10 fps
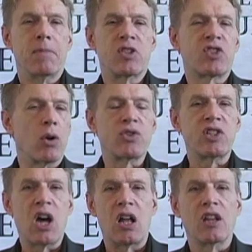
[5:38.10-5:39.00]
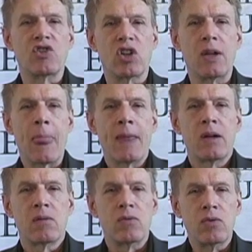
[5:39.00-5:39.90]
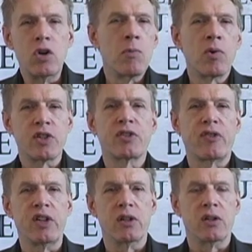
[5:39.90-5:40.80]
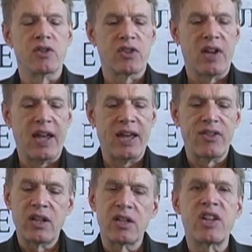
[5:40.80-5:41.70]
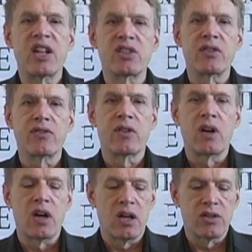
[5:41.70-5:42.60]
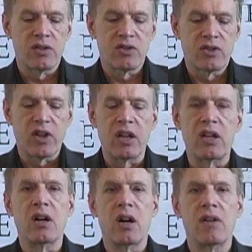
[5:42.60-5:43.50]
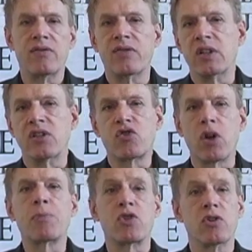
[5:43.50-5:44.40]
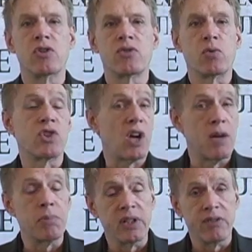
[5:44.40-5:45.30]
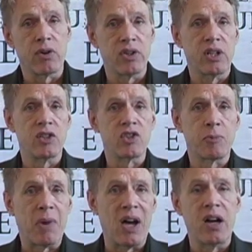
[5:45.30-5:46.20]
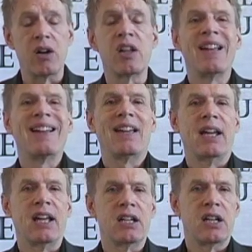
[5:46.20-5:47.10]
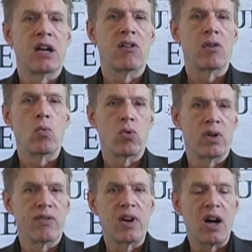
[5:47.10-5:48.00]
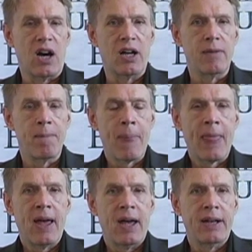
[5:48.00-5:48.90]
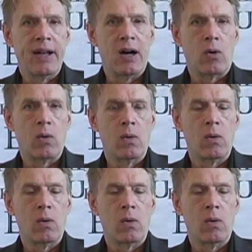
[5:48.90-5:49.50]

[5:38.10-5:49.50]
sociology, numerous fields, and the intensive study of the scriptures, which I believe are the inspired and inerrant Word of God. Now,